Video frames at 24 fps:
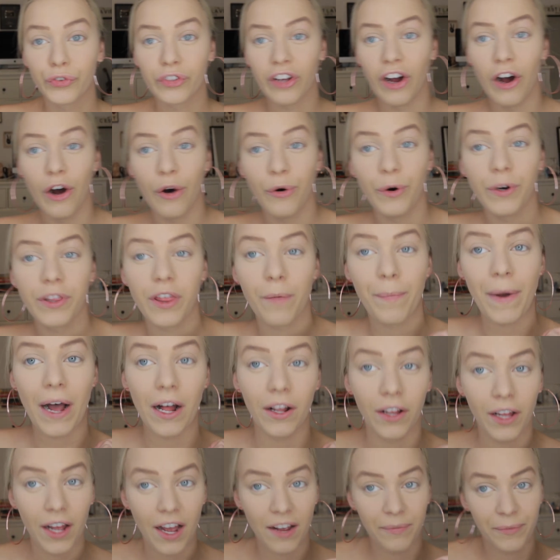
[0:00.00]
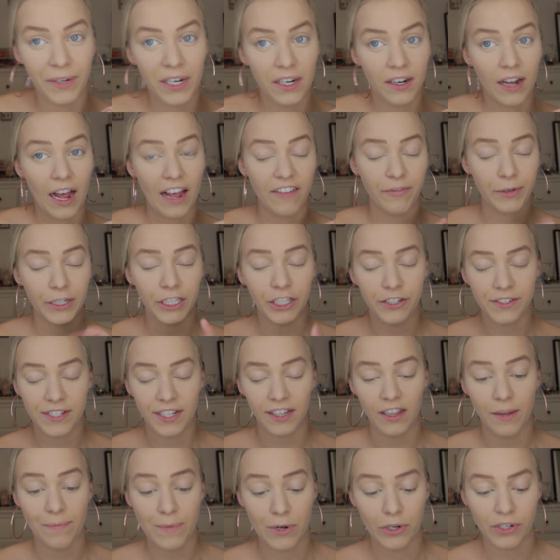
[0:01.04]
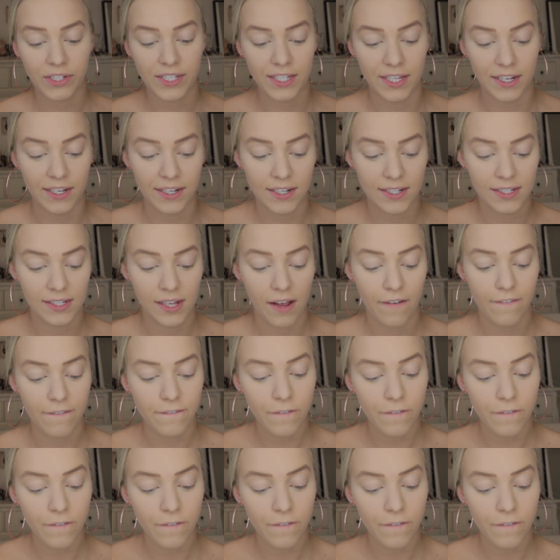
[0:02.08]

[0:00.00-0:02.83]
So the palette I've been using the most this